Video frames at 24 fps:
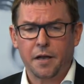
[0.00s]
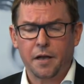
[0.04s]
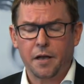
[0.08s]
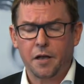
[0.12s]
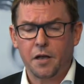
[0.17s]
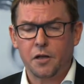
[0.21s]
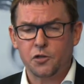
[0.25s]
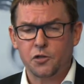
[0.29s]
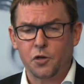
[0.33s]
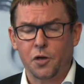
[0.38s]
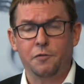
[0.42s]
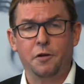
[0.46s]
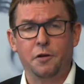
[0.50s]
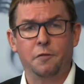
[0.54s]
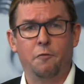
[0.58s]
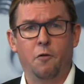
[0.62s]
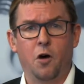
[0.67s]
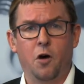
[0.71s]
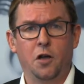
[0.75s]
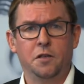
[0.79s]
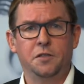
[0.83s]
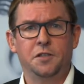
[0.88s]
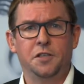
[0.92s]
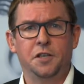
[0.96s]
sort of
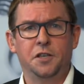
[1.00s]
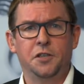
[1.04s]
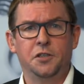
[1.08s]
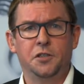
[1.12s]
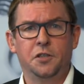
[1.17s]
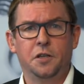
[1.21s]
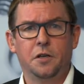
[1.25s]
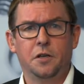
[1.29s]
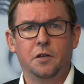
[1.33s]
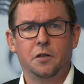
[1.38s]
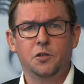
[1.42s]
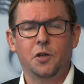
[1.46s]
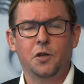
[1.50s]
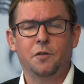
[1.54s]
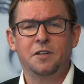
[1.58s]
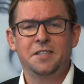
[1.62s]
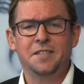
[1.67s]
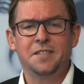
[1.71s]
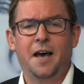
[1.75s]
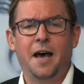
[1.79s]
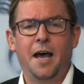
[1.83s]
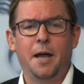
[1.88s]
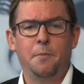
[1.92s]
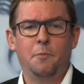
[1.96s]
advantage, sort of a
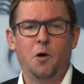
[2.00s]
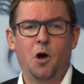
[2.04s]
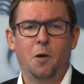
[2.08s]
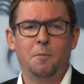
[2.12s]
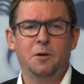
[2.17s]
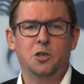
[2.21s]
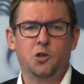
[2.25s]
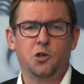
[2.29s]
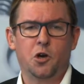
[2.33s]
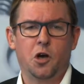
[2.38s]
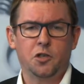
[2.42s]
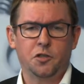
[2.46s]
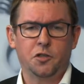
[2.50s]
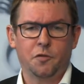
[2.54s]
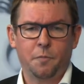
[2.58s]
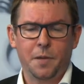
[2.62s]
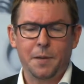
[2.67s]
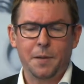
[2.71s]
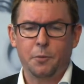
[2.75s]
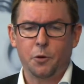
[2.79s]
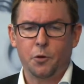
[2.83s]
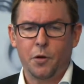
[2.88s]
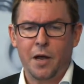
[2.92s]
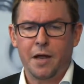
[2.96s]
time arbitrage of
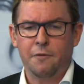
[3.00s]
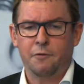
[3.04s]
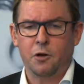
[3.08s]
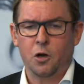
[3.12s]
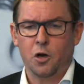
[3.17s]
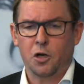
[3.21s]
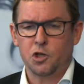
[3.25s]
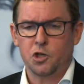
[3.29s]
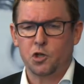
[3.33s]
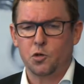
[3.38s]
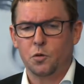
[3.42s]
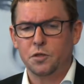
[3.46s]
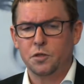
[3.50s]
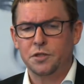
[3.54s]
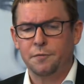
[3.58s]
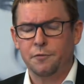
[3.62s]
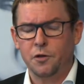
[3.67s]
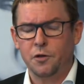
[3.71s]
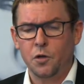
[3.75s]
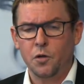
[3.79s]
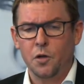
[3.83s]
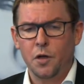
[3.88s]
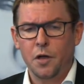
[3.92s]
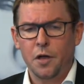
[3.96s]
people who have a lot shorter
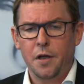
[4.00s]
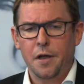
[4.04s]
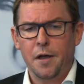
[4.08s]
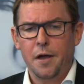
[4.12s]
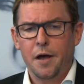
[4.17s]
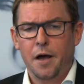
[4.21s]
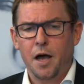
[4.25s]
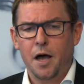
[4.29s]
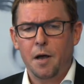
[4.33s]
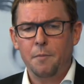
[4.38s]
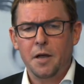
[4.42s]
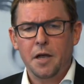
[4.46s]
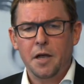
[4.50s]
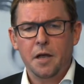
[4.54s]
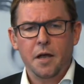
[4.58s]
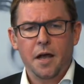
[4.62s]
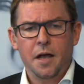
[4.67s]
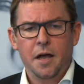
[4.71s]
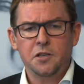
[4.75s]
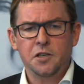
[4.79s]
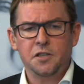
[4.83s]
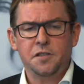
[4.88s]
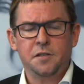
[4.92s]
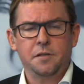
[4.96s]
view.
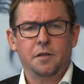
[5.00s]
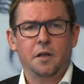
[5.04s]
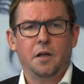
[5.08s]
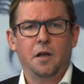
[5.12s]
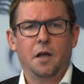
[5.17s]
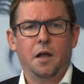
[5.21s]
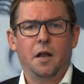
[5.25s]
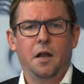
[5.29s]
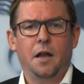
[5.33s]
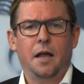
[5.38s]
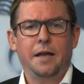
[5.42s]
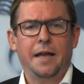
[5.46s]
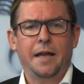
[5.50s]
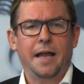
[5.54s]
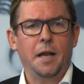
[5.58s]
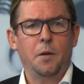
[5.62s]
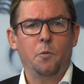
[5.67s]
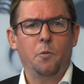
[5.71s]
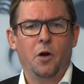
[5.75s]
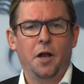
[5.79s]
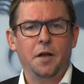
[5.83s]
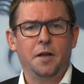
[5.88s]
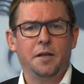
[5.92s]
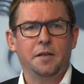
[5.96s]
And just like
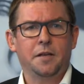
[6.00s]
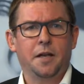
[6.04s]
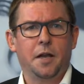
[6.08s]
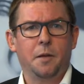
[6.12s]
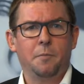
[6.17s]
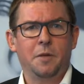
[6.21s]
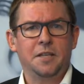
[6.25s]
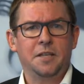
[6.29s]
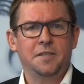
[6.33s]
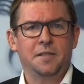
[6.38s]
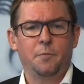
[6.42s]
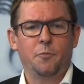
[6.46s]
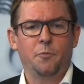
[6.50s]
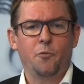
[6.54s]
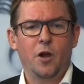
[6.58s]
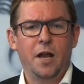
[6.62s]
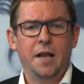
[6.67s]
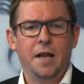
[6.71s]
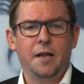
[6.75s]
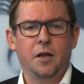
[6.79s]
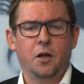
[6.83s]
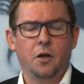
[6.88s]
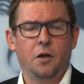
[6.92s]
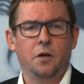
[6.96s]
anyone, there's going to be some
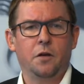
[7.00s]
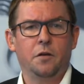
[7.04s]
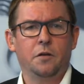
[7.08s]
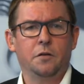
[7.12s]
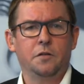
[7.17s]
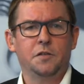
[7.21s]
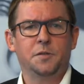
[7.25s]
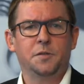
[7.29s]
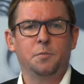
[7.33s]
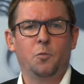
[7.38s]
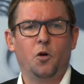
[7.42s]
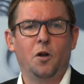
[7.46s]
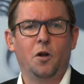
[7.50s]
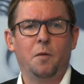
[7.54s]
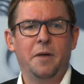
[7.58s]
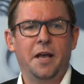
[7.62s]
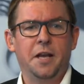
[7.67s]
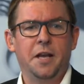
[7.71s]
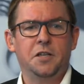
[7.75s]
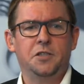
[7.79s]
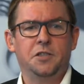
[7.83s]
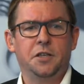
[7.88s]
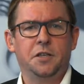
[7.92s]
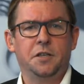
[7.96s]
really good smaller
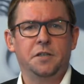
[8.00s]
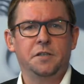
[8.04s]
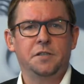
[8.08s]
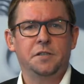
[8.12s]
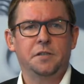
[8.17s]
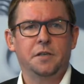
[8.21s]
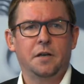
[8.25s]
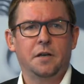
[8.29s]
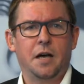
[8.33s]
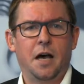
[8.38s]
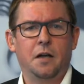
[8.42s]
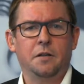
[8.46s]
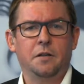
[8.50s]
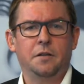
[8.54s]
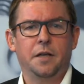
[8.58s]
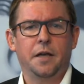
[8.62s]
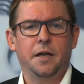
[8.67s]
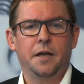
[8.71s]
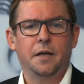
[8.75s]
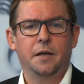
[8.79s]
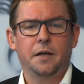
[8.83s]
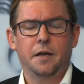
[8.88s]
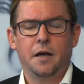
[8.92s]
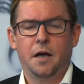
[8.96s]
managers out
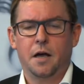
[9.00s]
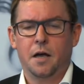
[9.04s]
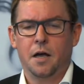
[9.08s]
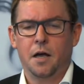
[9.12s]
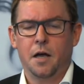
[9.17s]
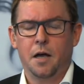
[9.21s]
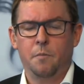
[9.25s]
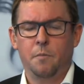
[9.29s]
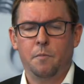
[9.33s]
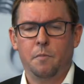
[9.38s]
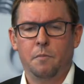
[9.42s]
there.